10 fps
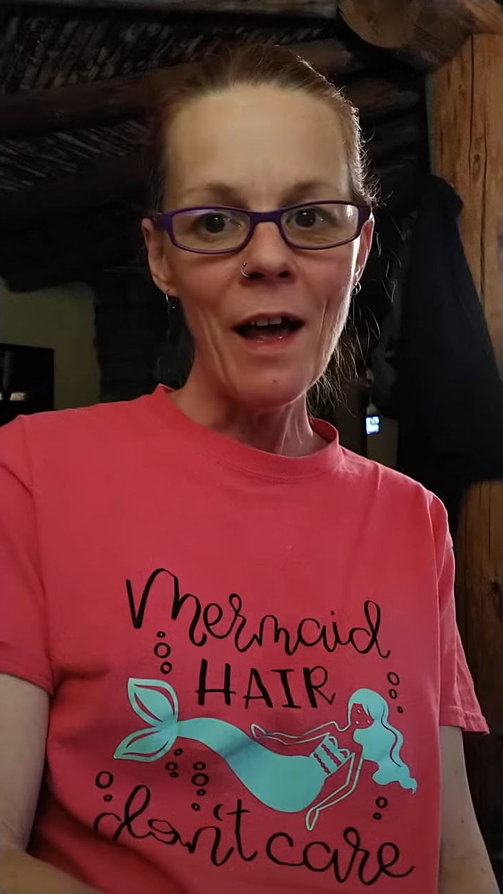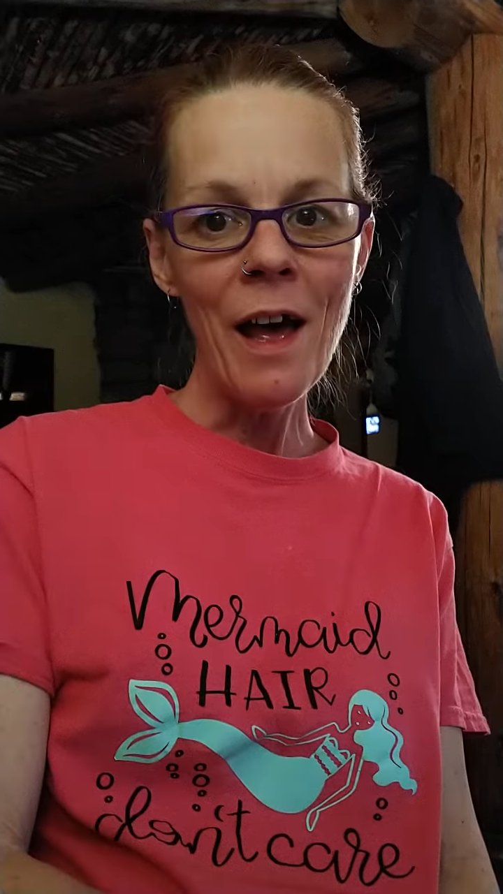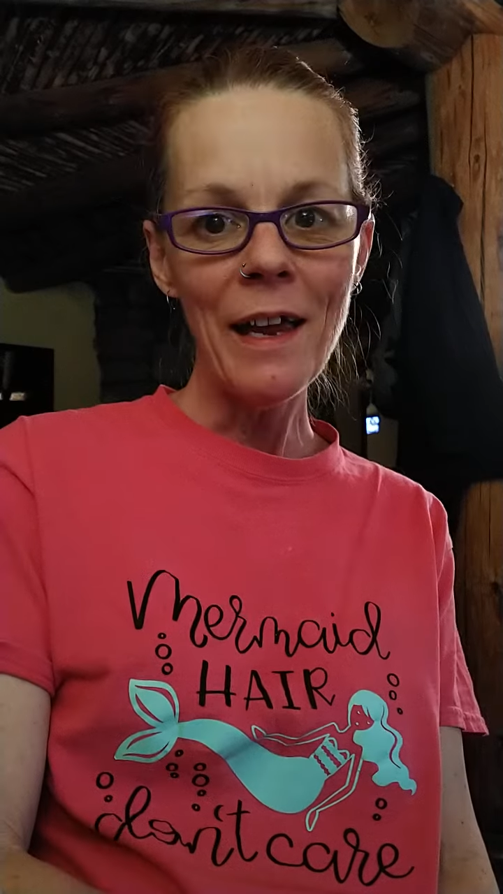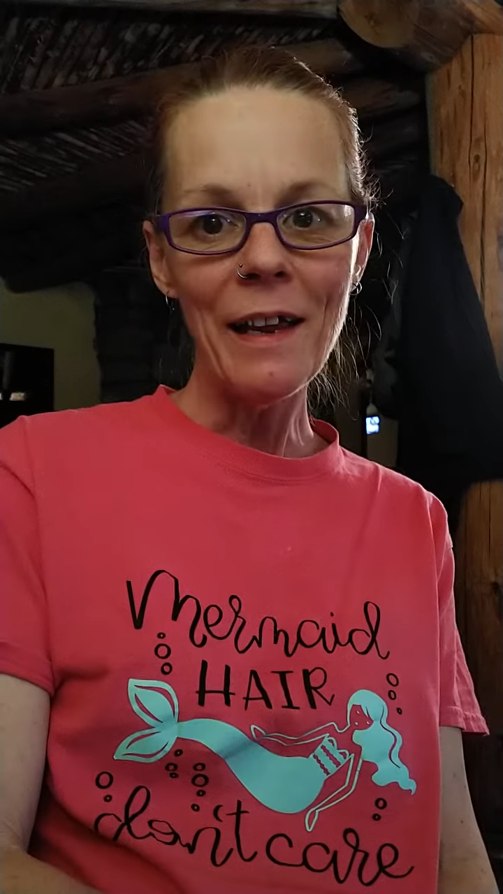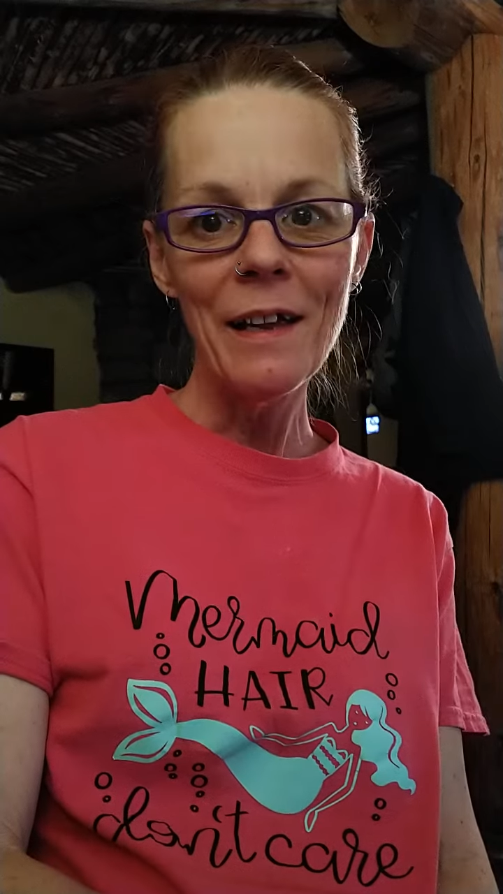
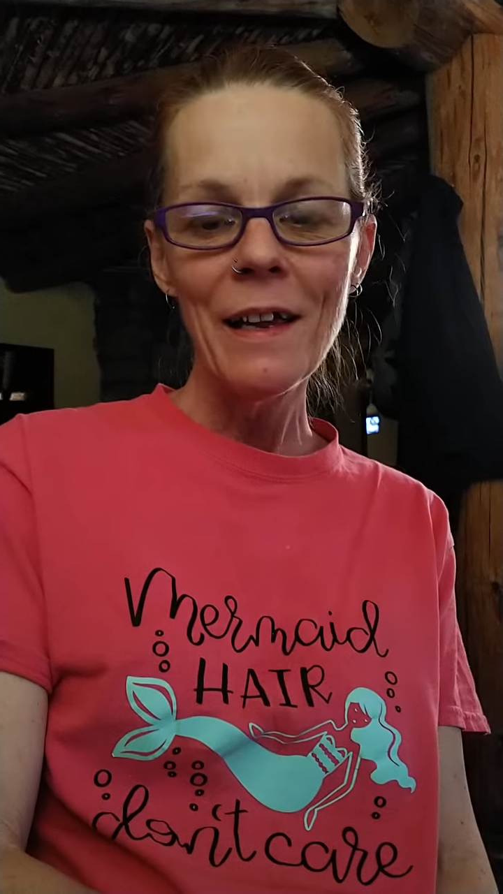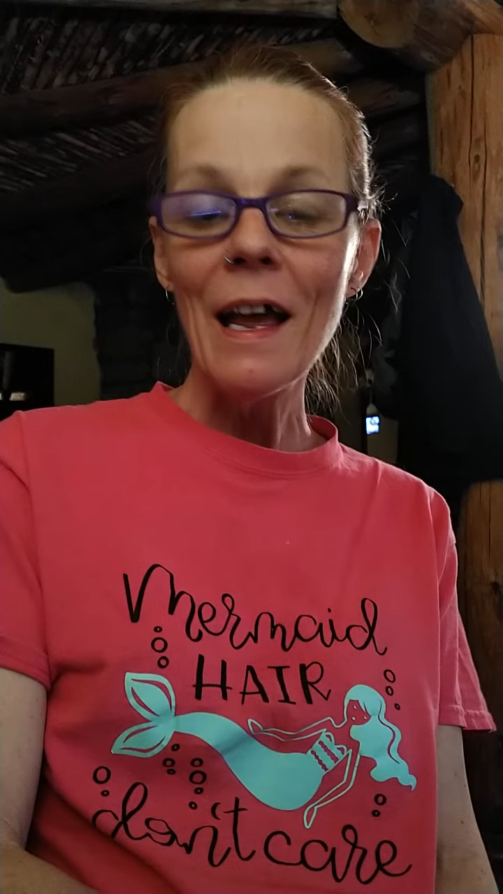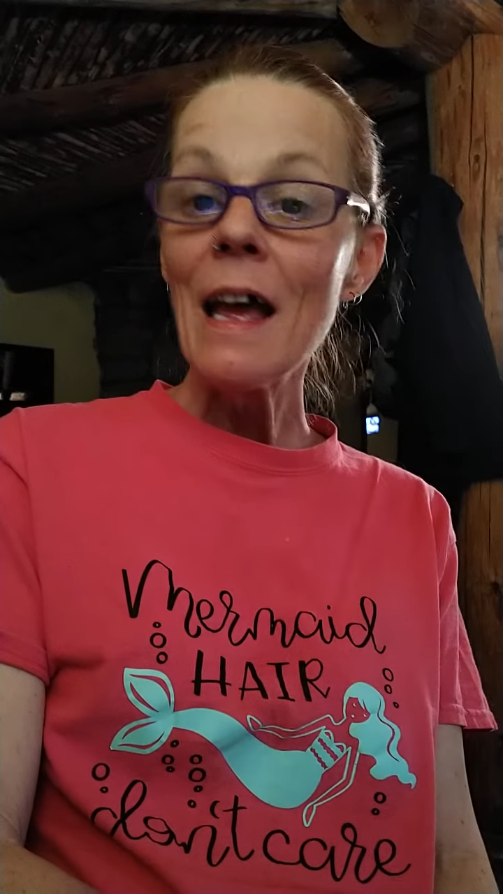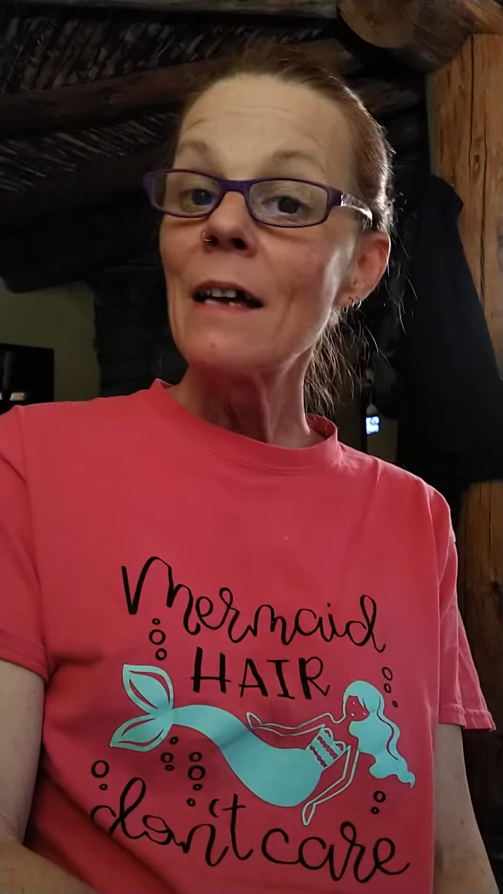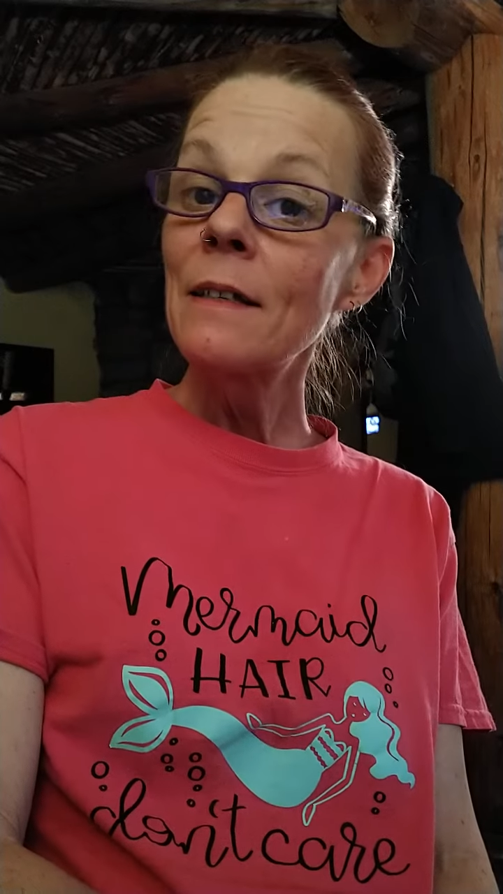Hi.
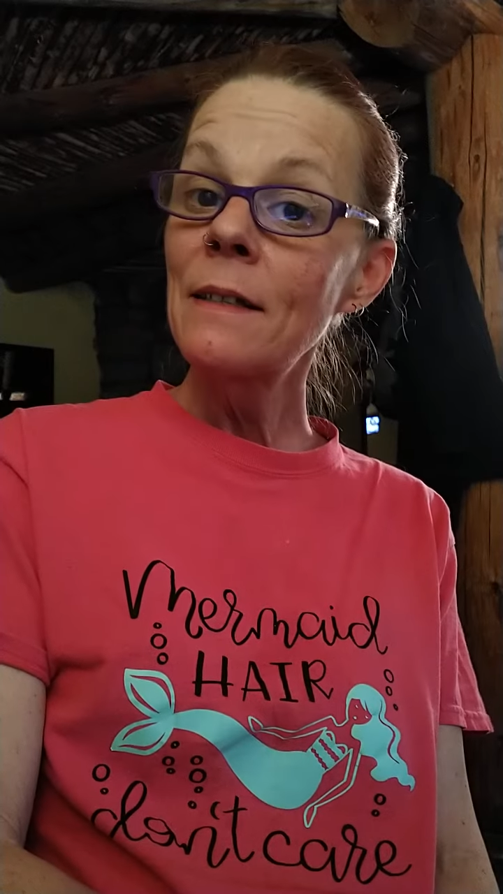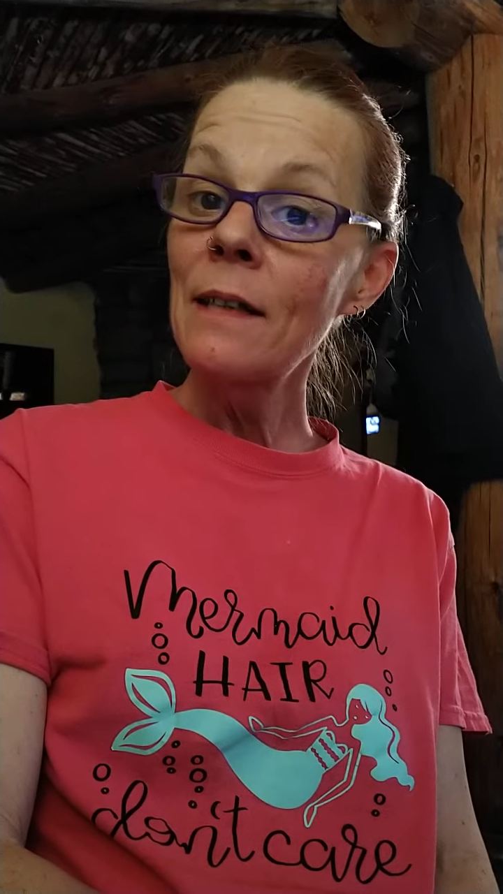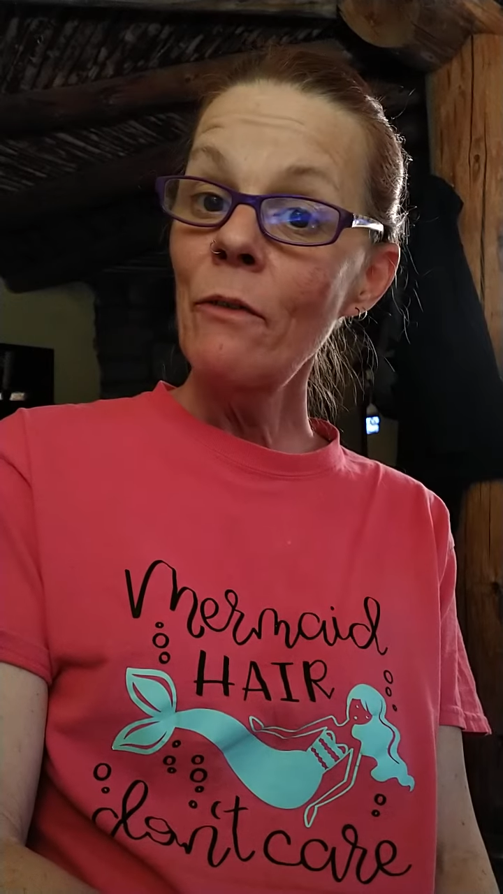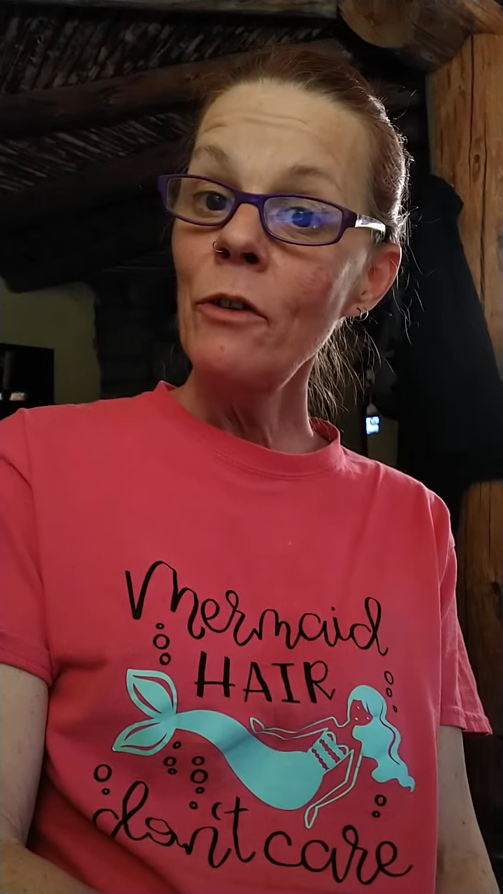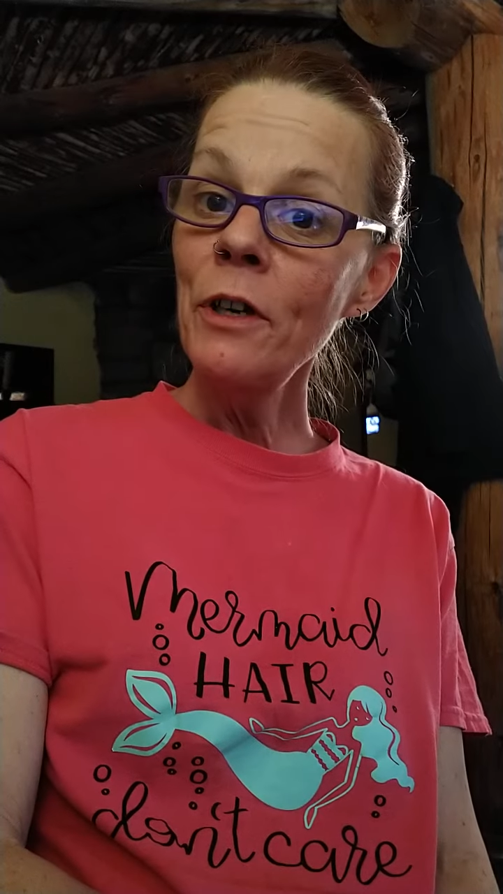
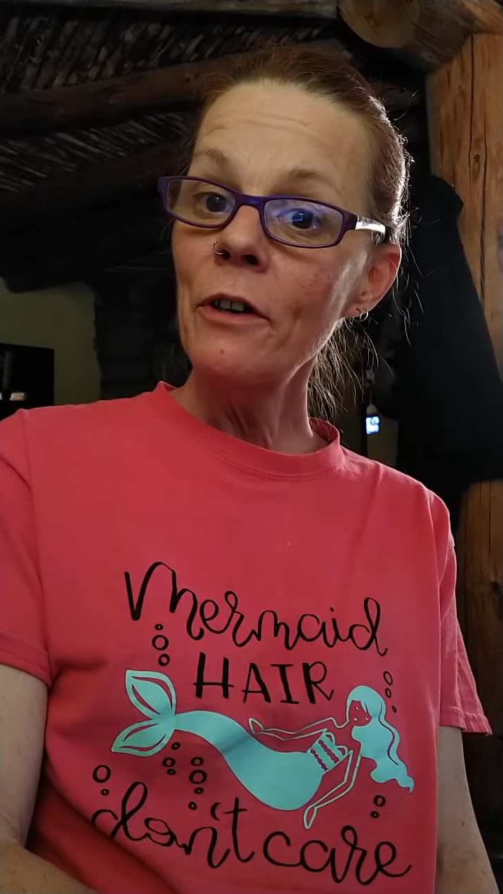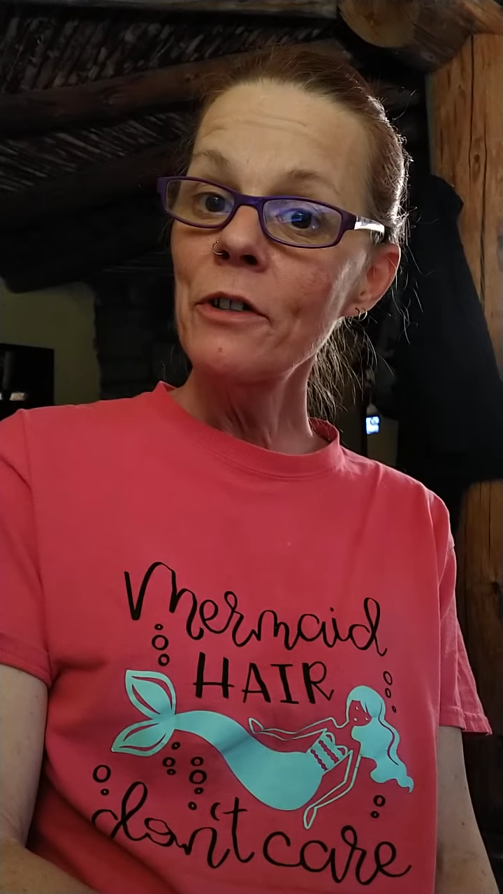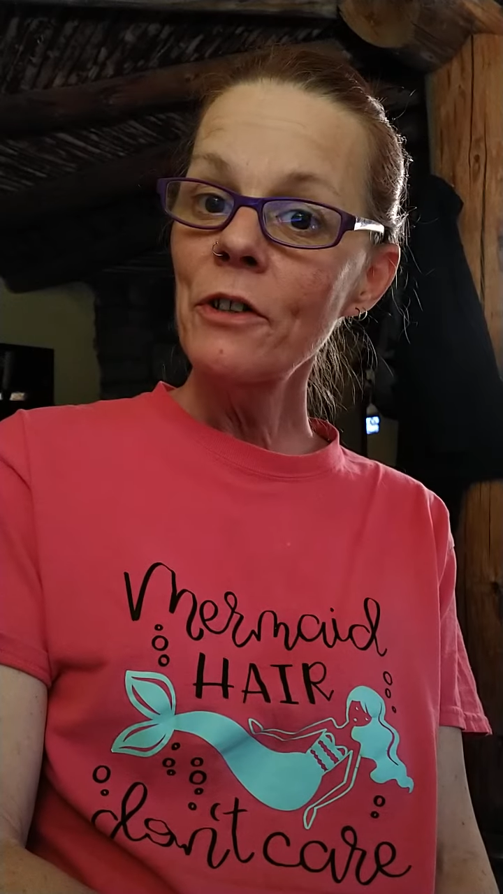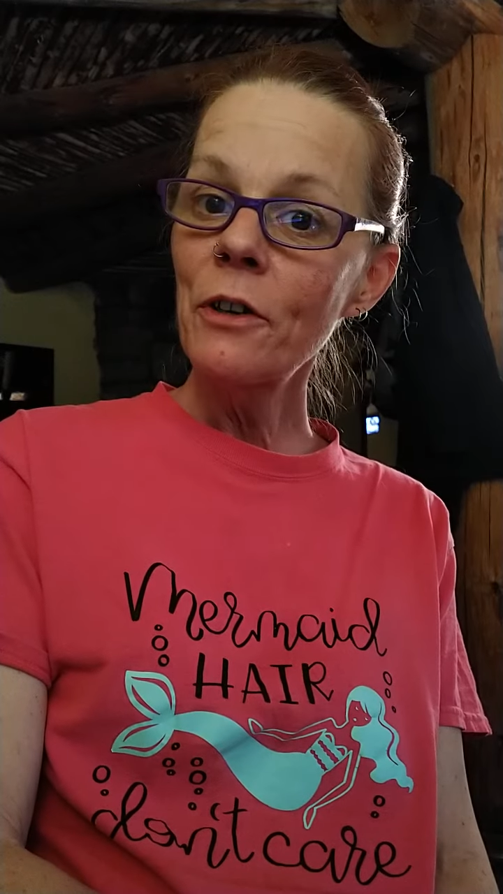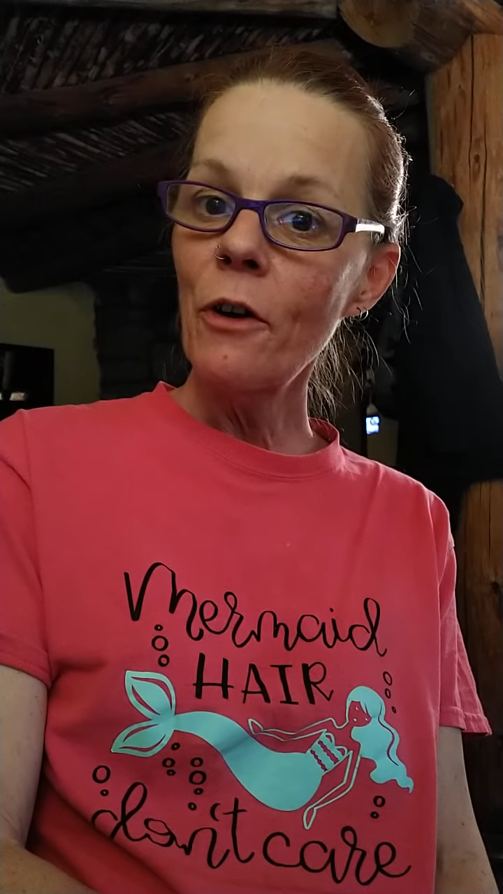Several
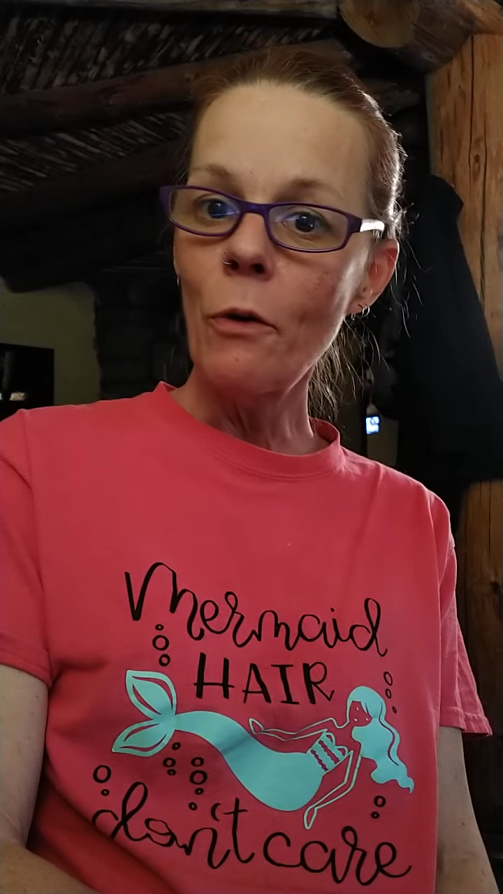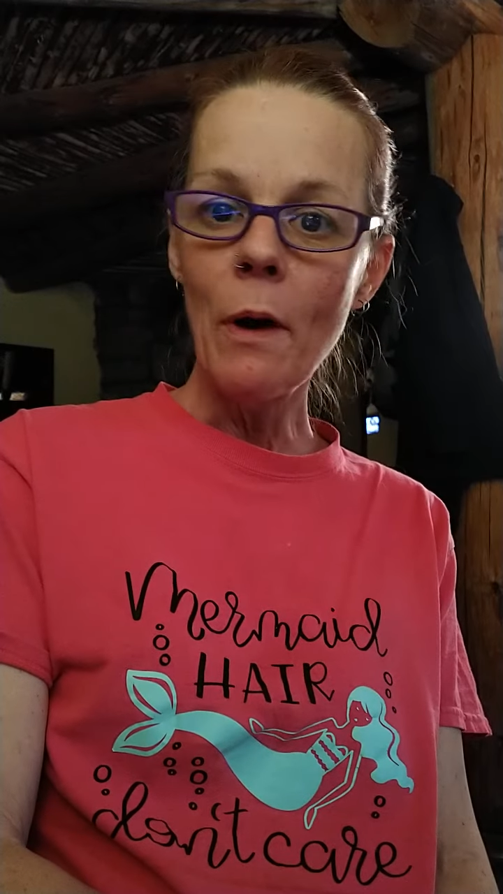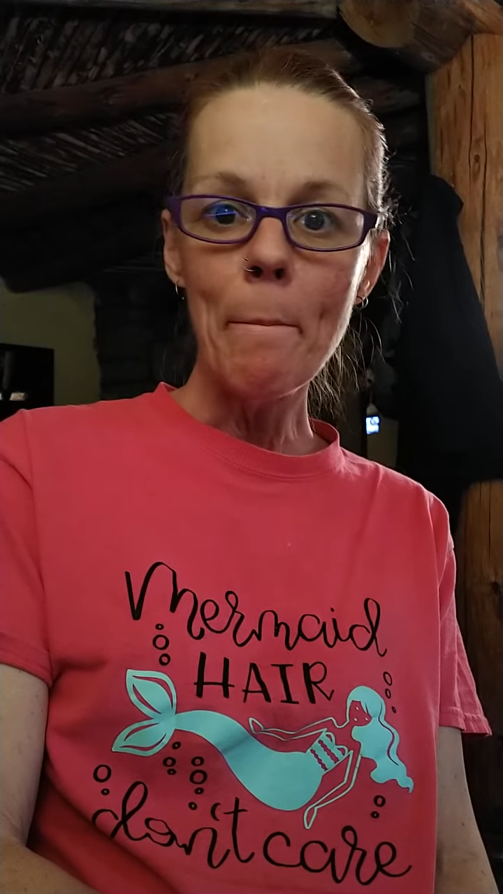years ago,